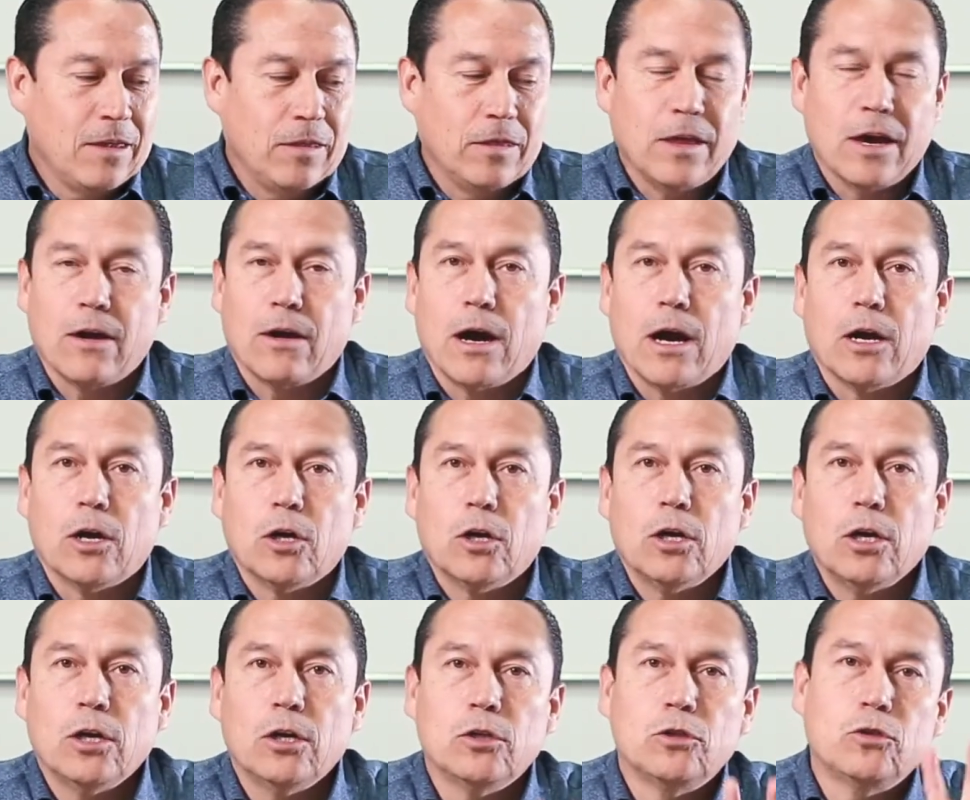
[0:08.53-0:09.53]
There
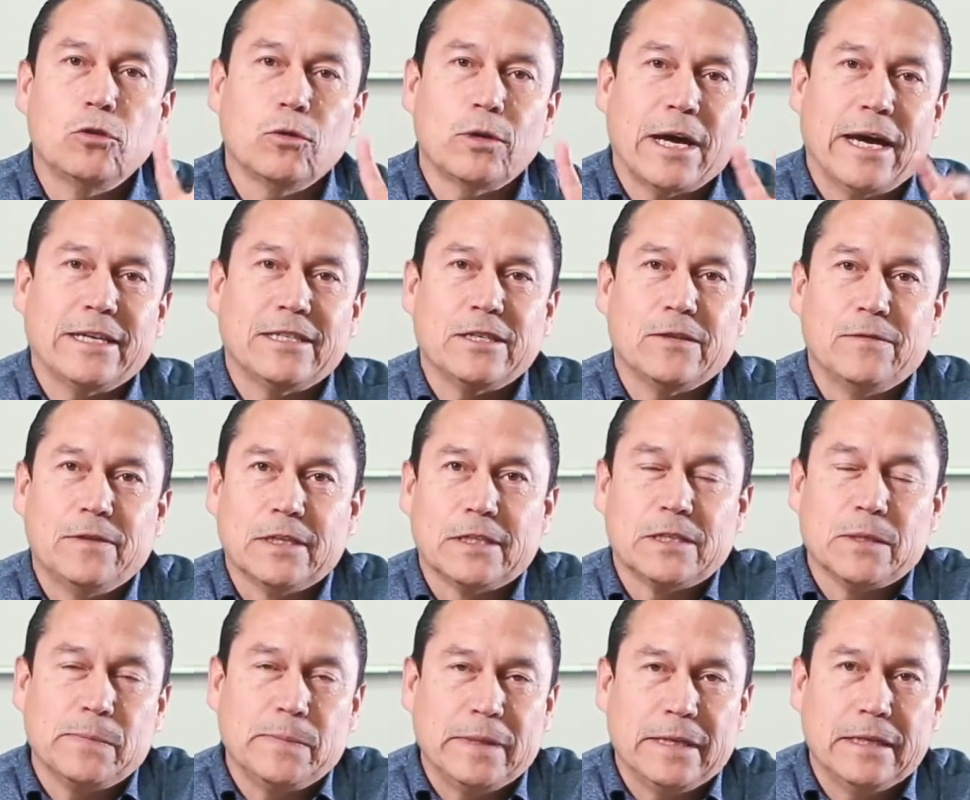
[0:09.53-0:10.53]
are two kinds of
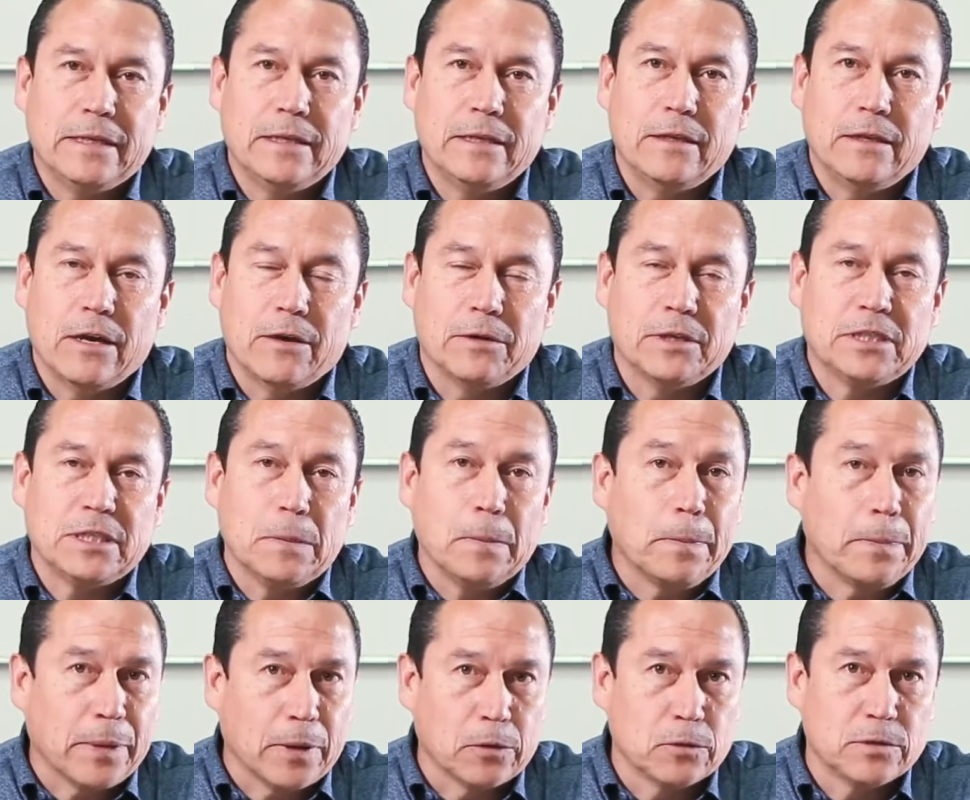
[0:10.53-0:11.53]
discipline. There is
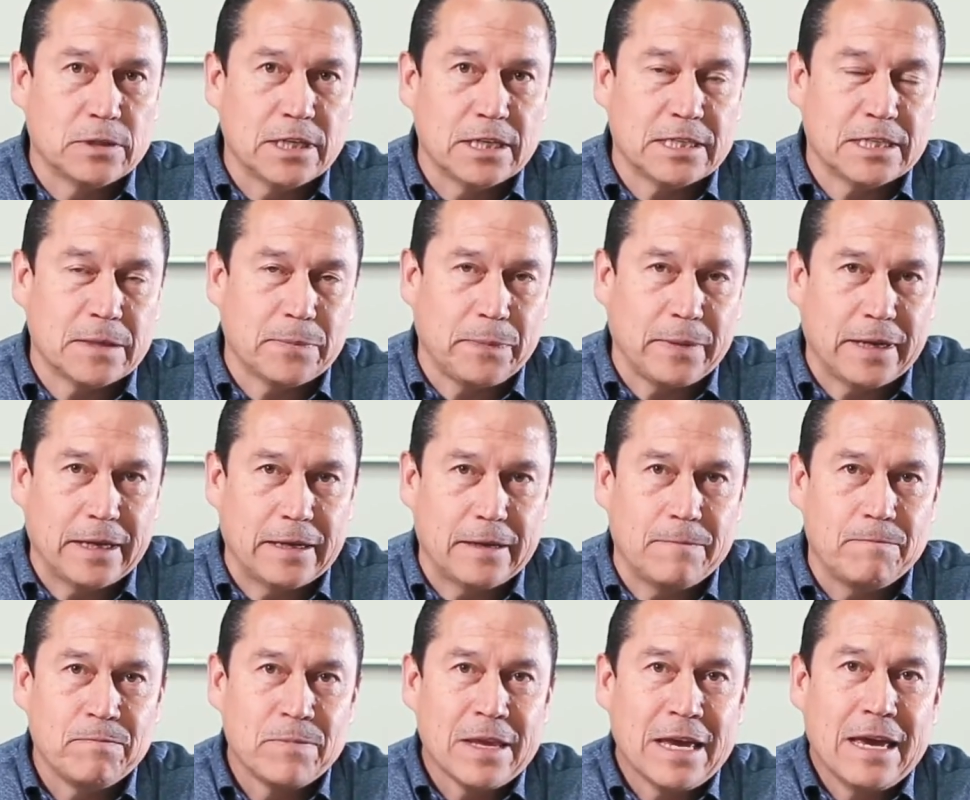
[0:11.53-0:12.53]
imposed discipline
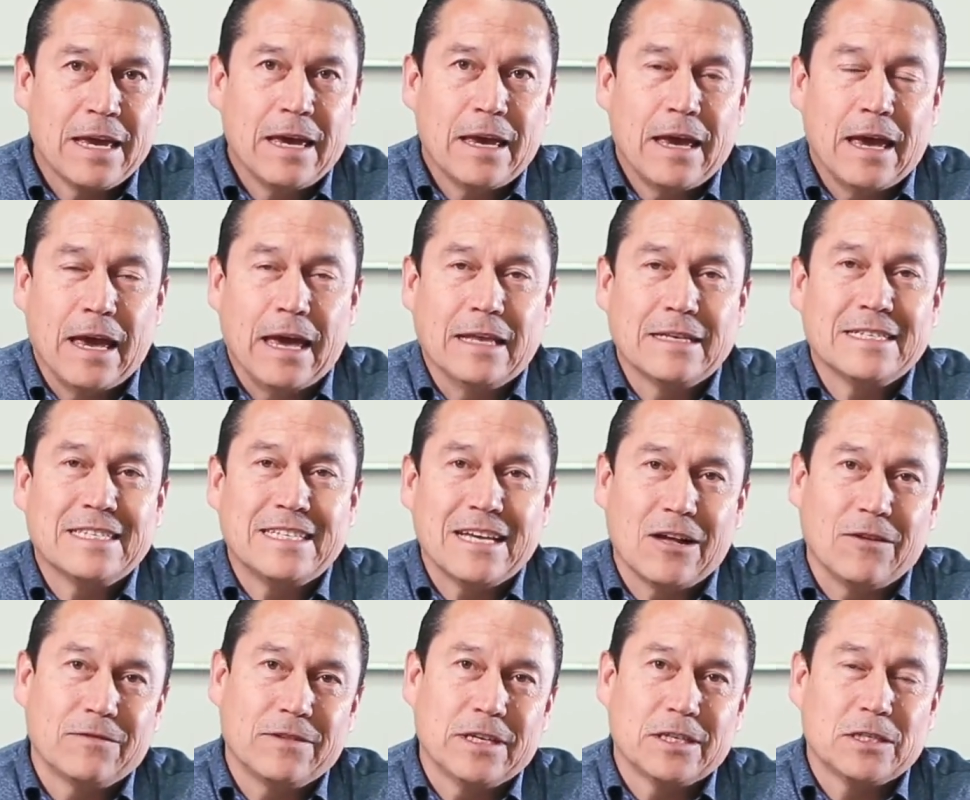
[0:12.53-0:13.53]
and
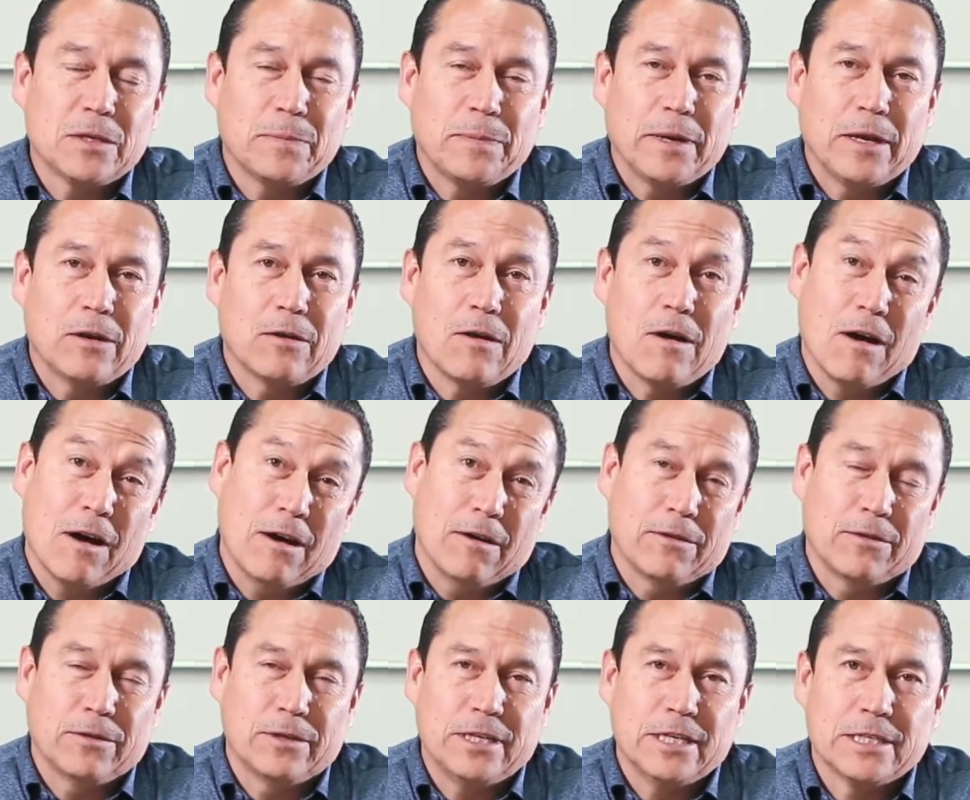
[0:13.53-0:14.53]
self-discipline or
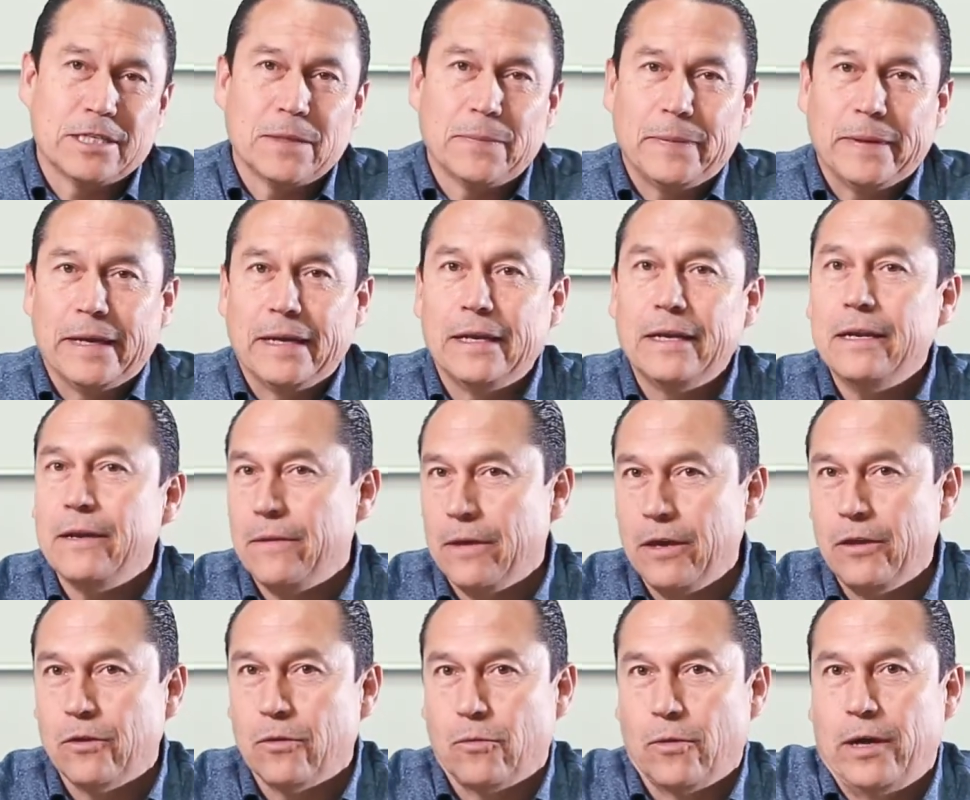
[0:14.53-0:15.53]
auto-discipline,
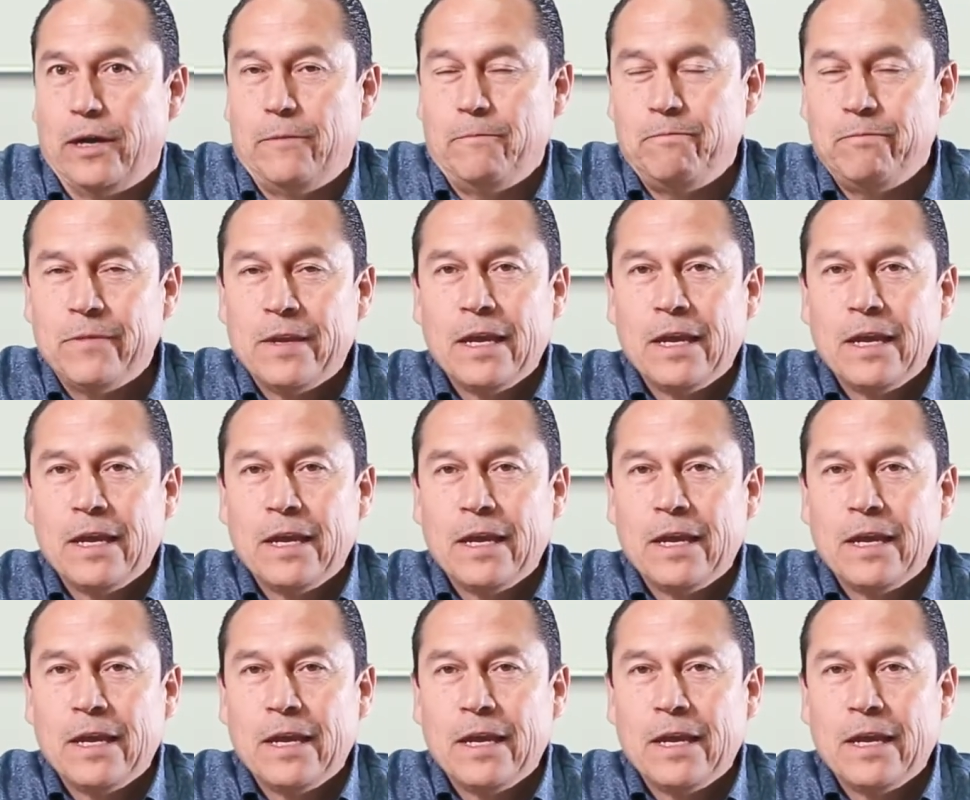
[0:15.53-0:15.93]
either way.